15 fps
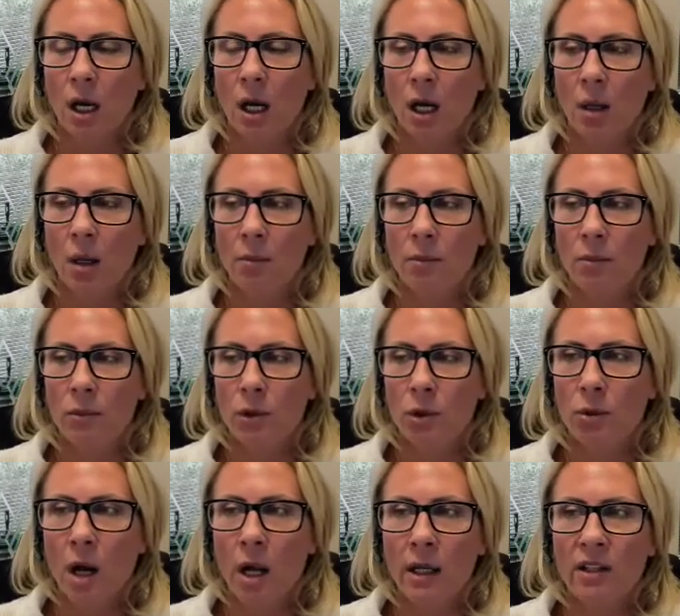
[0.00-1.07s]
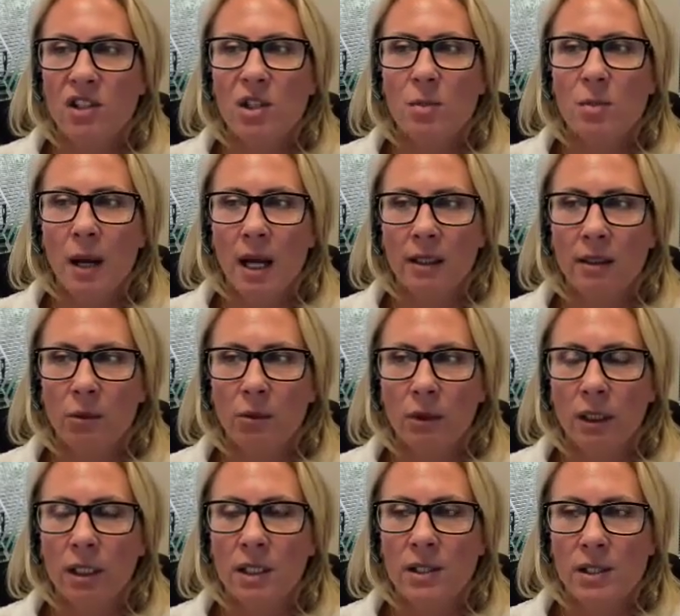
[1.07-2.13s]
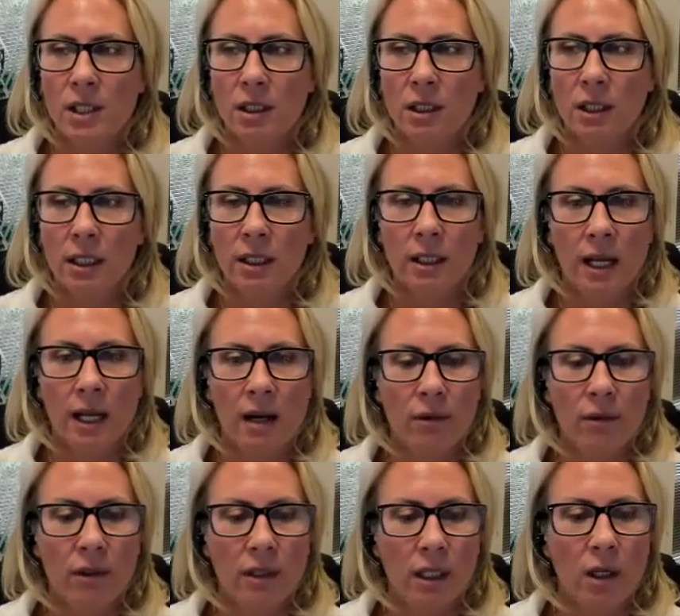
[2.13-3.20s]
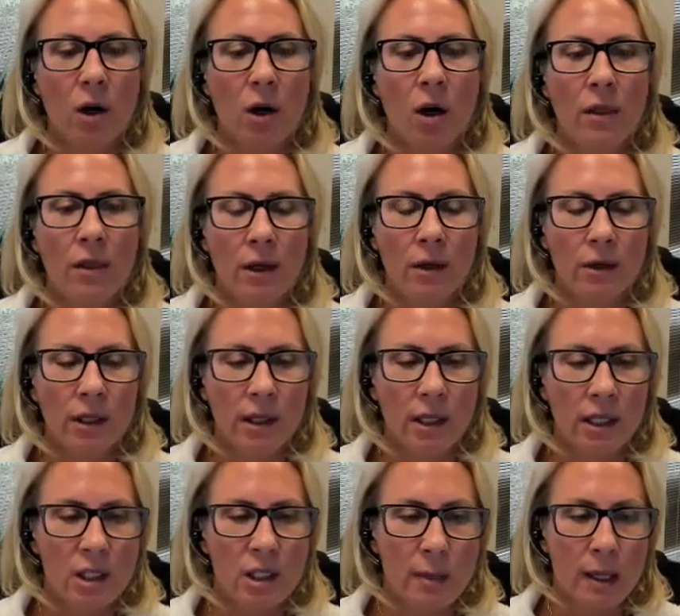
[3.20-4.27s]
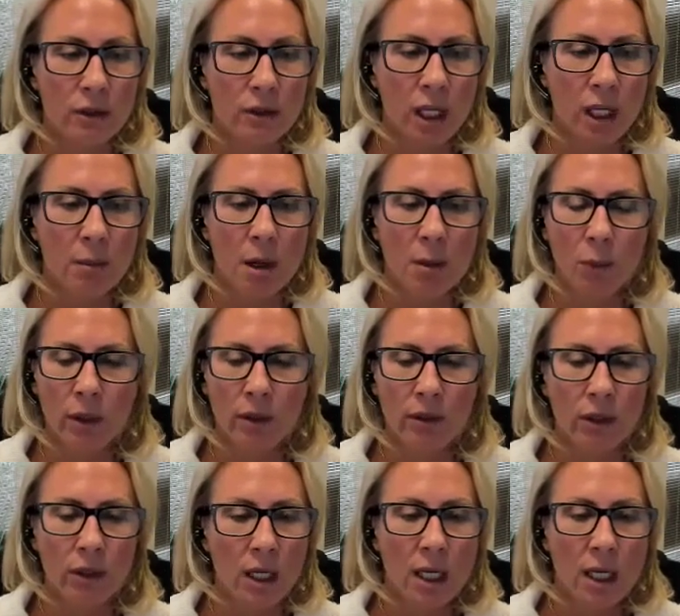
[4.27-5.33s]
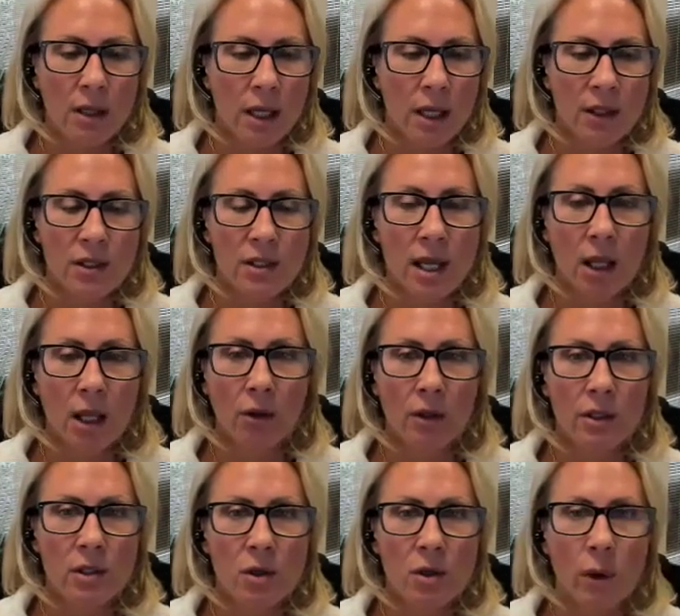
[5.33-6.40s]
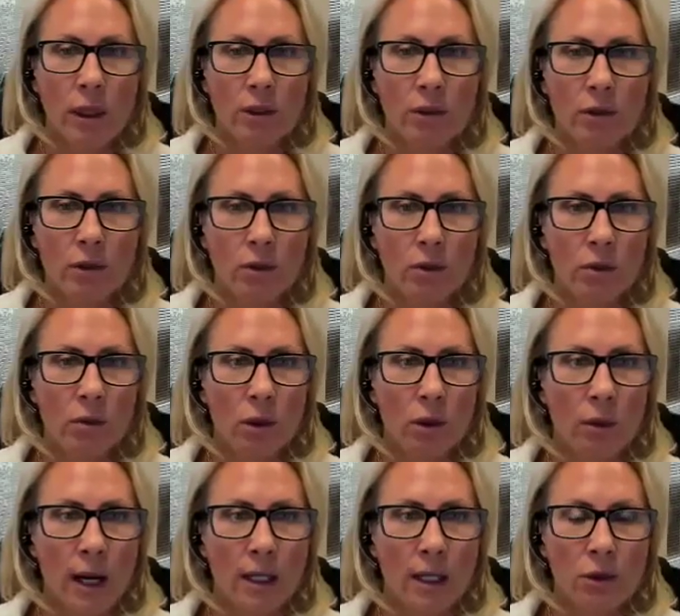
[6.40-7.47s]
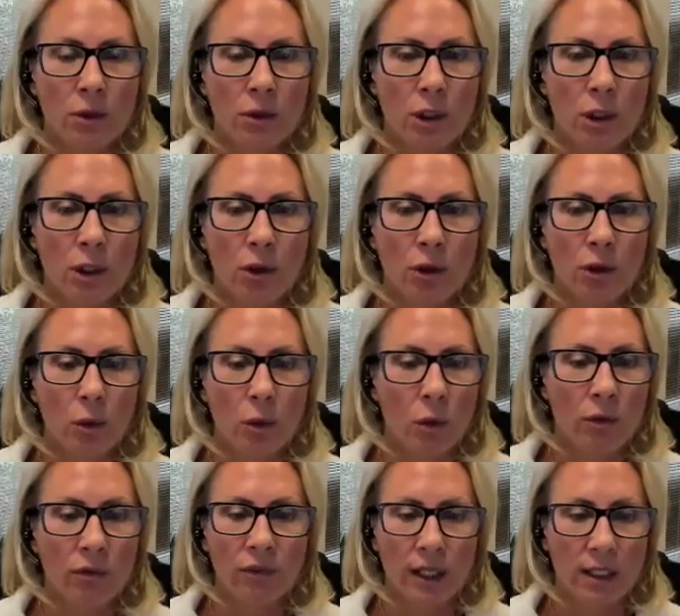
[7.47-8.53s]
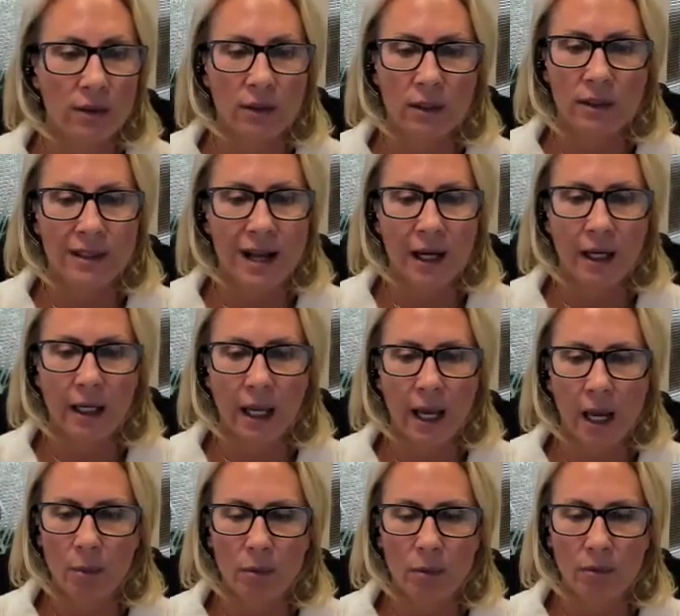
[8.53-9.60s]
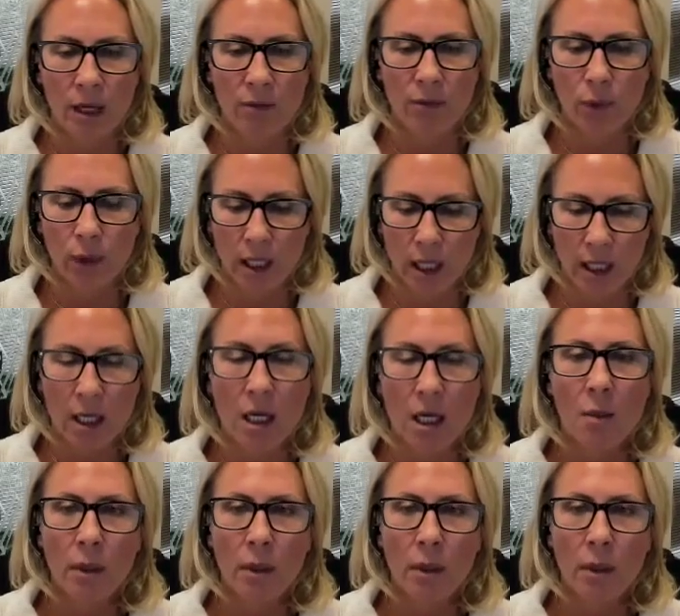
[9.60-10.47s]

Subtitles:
Do not expect unrealistically that everything on there that the inspector came up with that the seller is going to correct or cure or fix. That's not going to happen, FYI.